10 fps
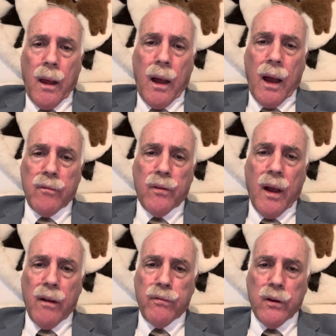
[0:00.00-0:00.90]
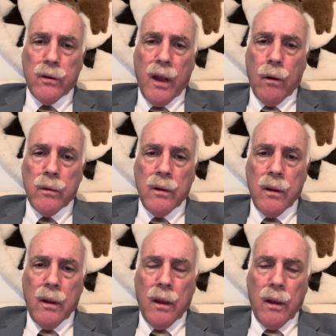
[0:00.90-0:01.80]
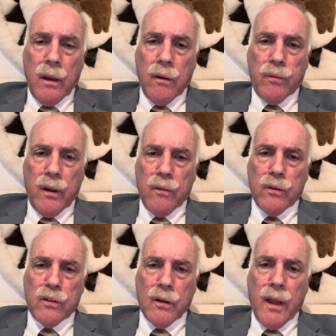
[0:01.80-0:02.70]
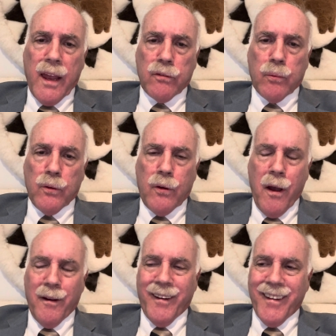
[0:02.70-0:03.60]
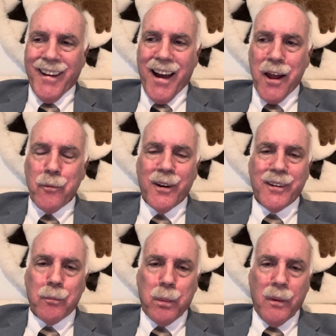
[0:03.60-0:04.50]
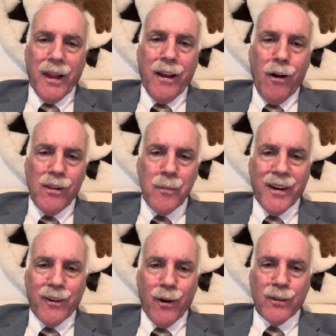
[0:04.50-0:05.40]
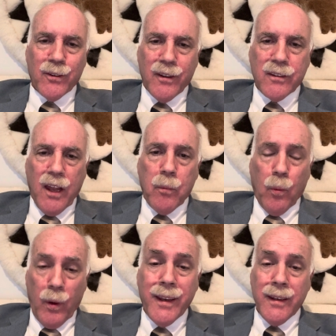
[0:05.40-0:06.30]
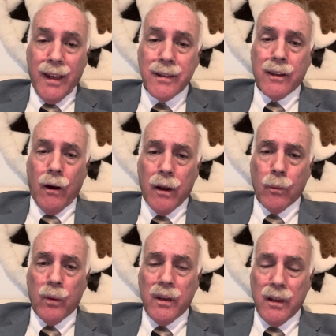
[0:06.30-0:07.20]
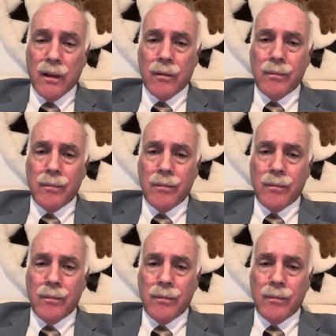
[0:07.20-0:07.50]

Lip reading: I've figured out, if it's the last resort, I don't want to lay all of my cards on the table. We can get the audit we need.